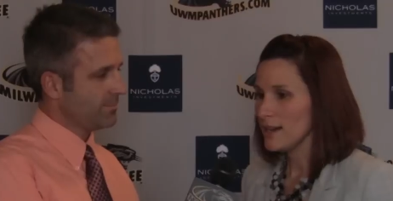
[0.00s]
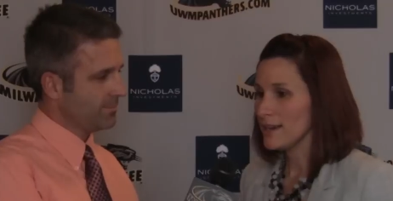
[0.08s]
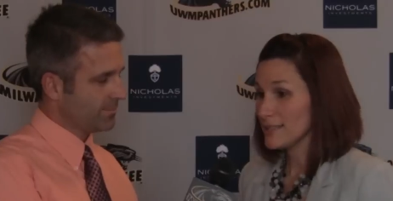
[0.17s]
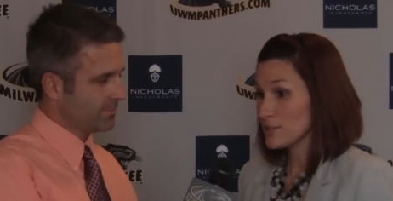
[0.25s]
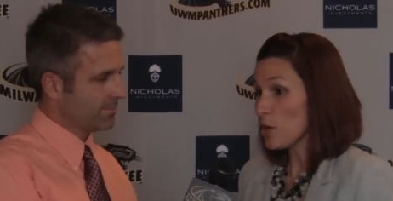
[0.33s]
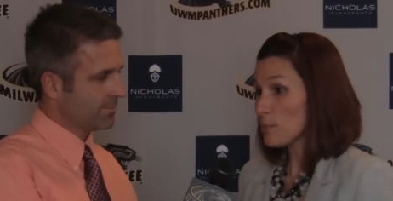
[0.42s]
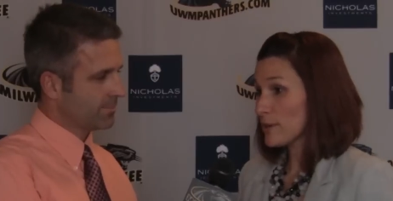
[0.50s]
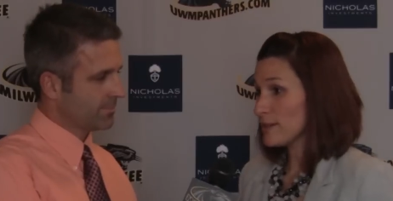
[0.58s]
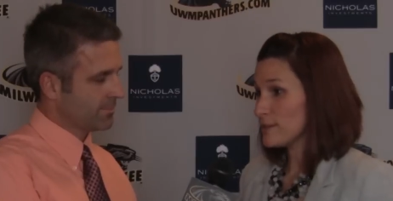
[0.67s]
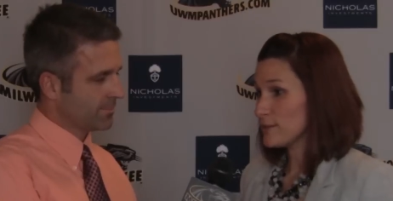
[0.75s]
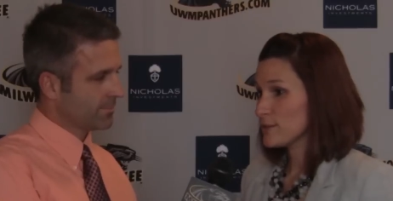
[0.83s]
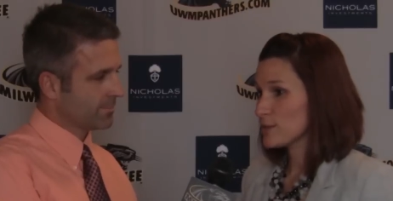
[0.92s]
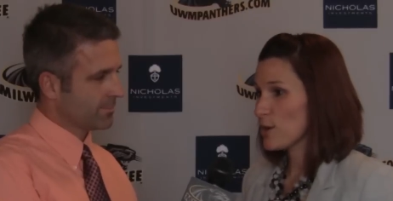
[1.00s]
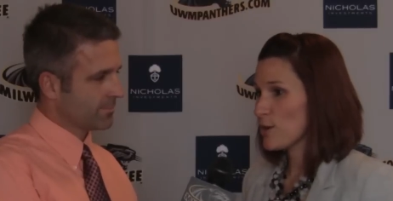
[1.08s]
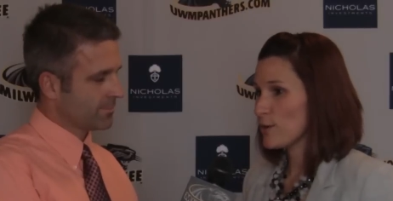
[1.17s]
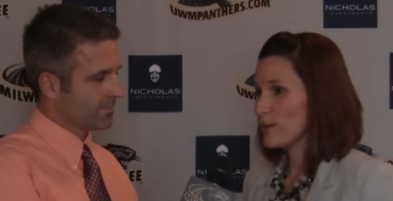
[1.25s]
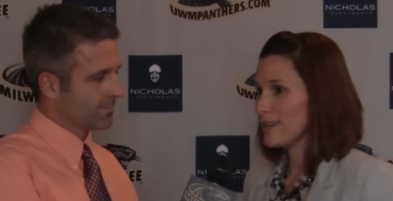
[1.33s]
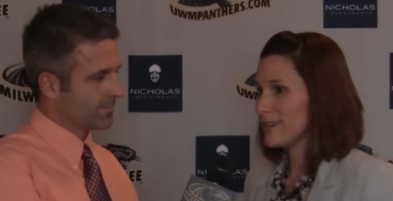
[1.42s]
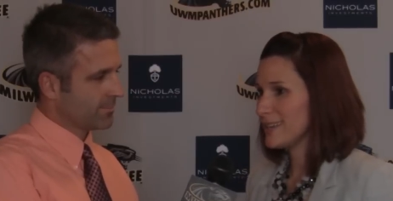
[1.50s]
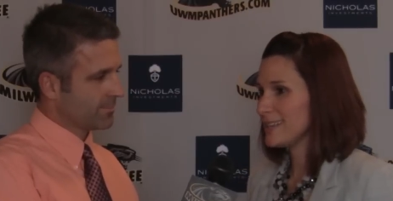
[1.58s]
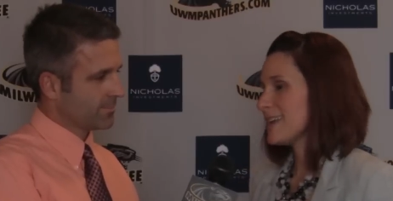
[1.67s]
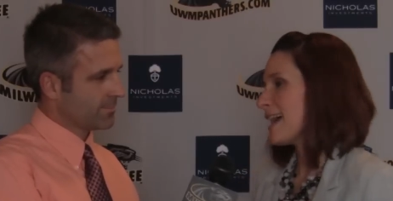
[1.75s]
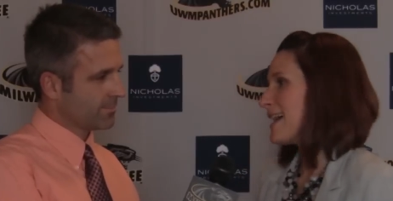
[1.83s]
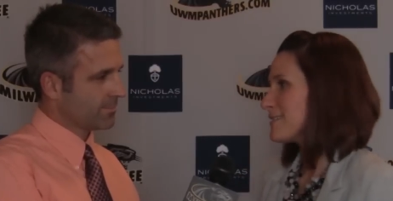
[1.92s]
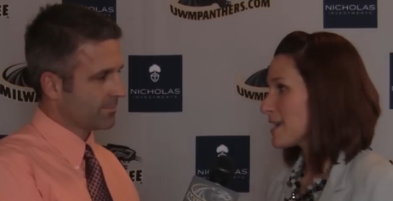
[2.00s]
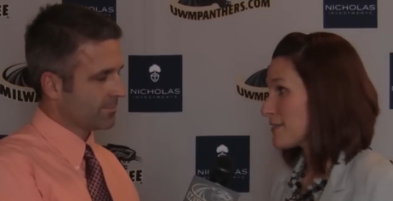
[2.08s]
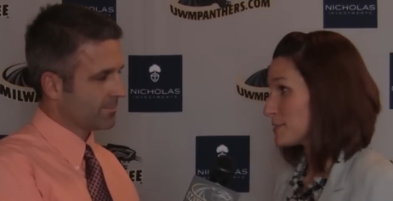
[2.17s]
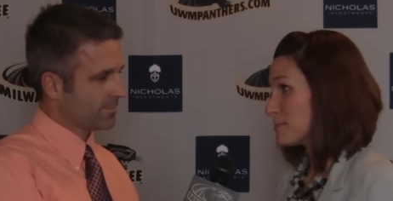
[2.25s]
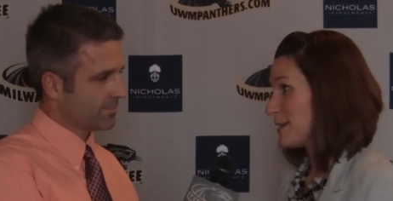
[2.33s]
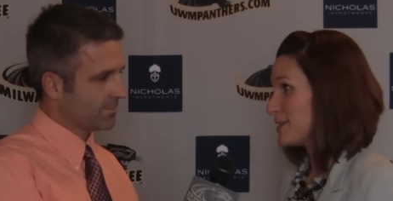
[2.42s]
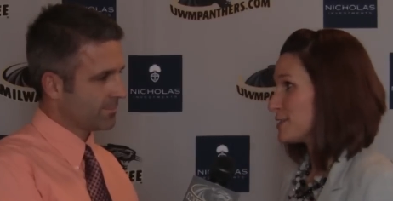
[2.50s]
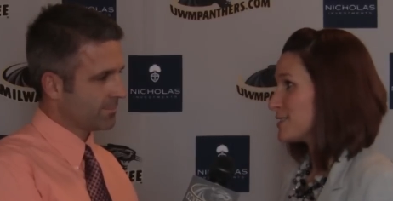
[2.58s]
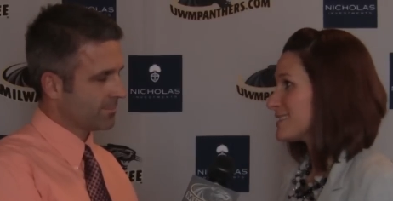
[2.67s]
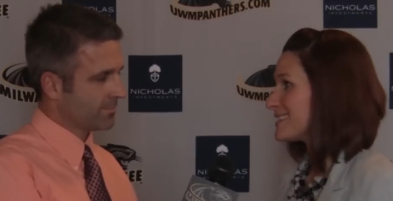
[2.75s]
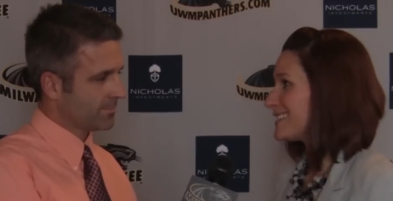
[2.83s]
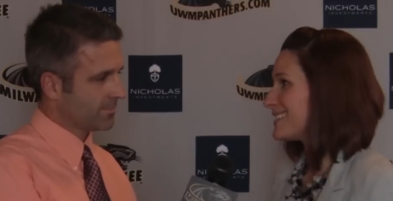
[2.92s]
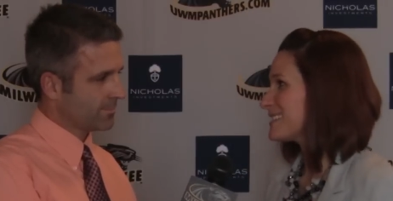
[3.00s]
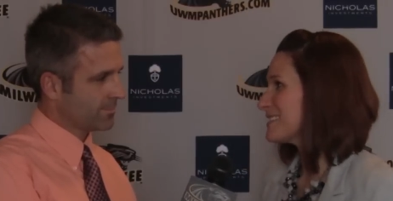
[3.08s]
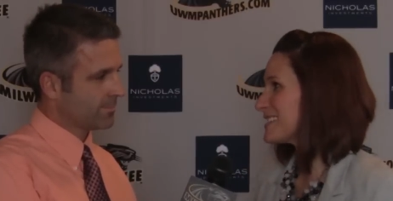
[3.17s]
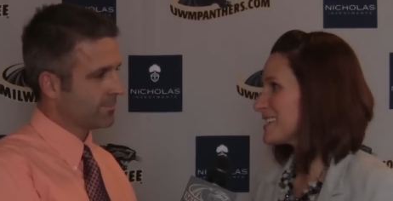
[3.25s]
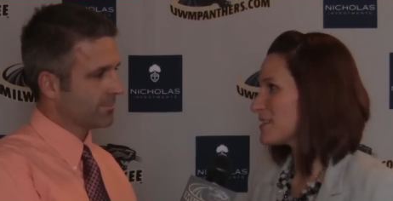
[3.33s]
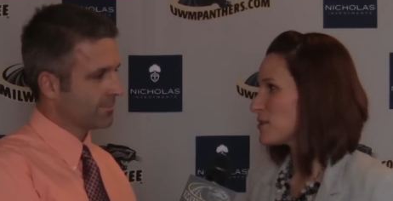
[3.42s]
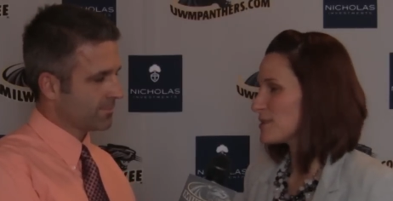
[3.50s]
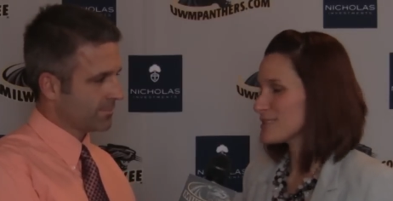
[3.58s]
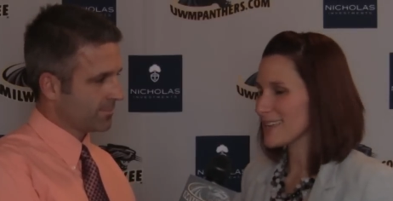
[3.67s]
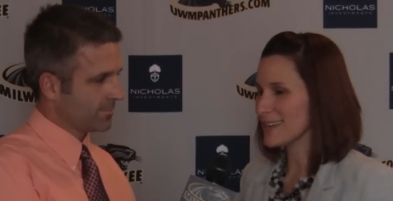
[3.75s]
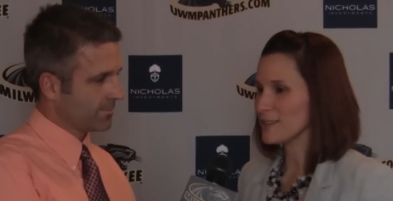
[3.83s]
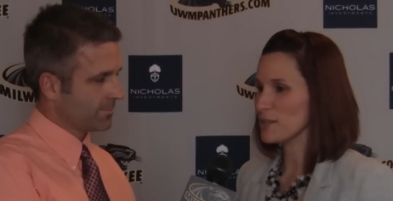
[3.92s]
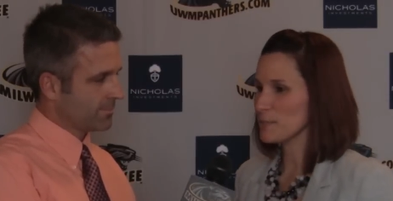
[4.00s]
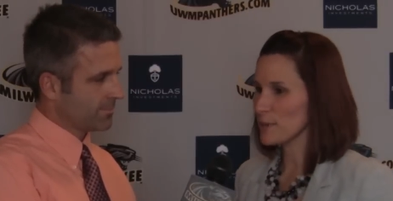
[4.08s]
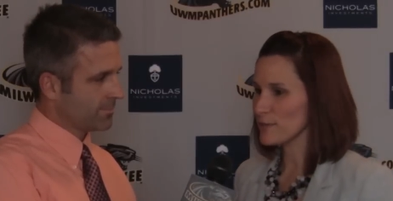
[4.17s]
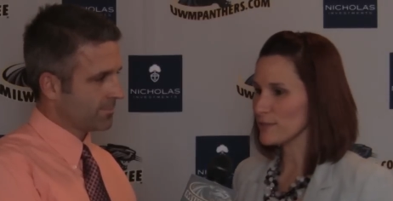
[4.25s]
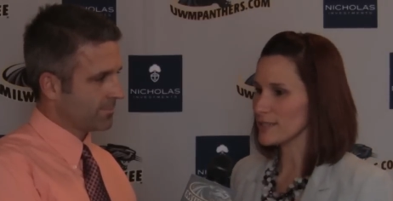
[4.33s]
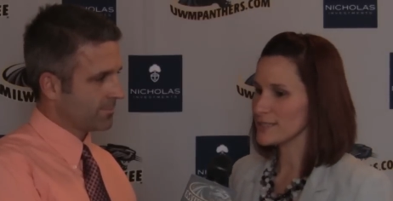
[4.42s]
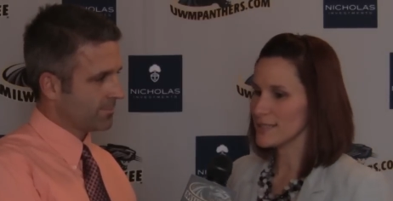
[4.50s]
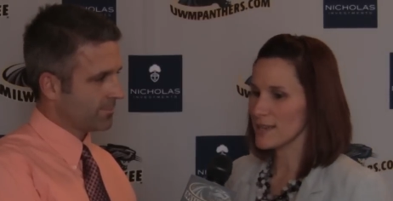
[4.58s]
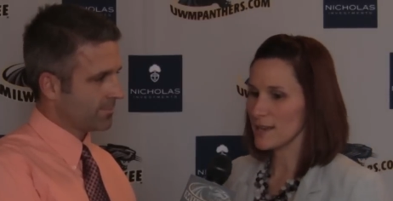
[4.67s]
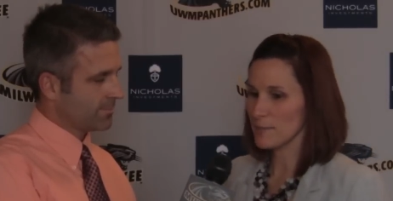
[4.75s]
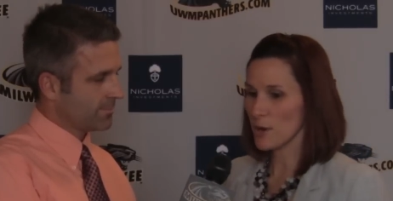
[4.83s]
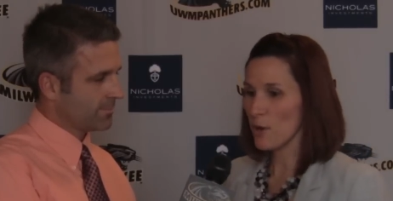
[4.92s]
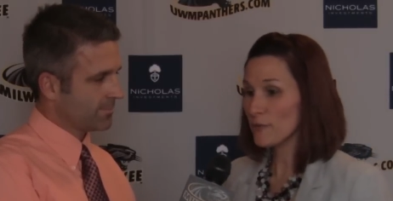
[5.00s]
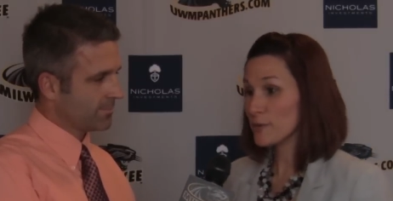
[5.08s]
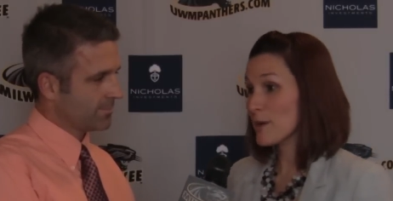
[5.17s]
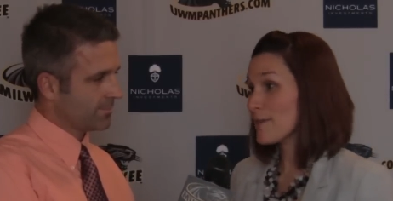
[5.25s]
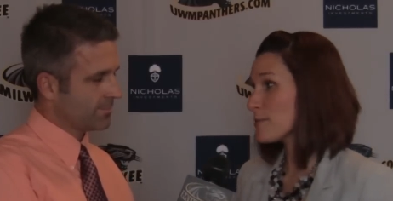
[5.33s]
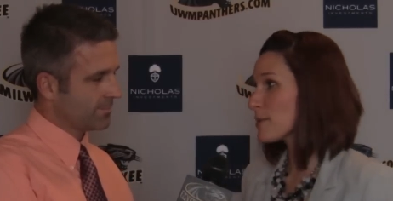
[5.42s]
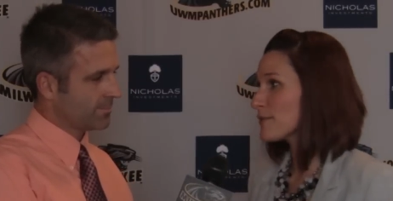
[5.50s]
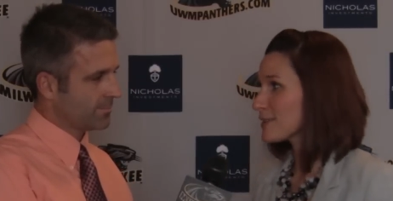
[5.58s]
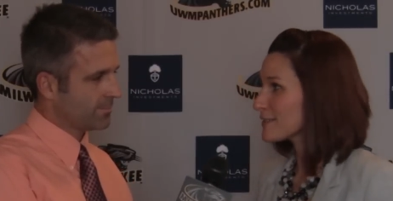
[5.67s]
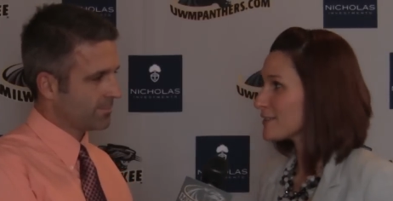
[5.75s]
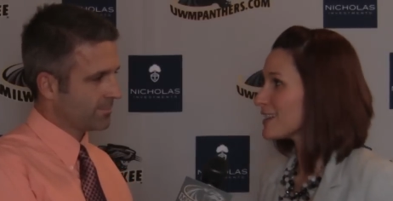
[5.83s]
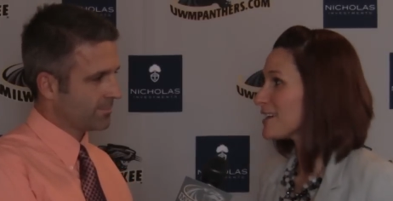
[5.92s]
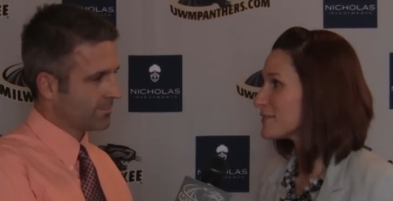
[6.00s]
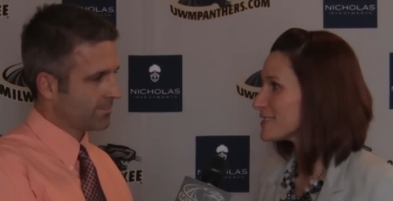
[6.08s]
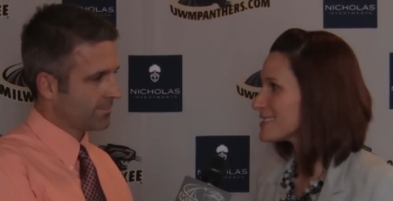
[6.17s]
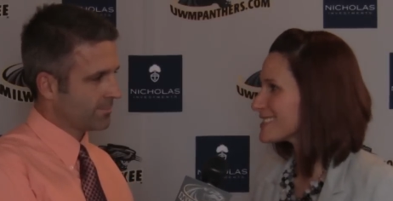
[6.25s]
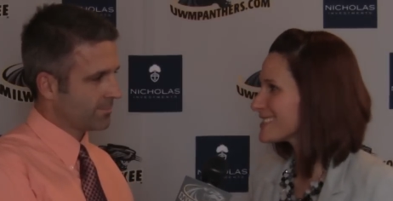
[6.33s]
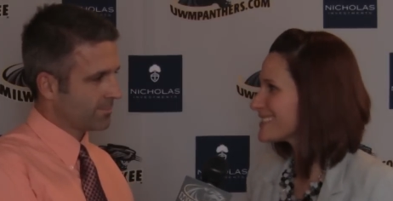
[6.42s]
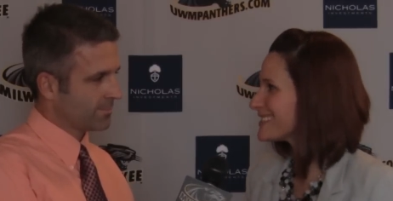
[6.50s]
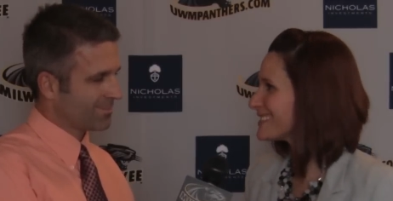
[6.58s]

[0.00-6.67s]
Speaker 1: Uh, it's all brand new. So it, I have to have some patience in it because I know it's not going to look perfect. Uh, but hopefully we'll have it perfect for conference.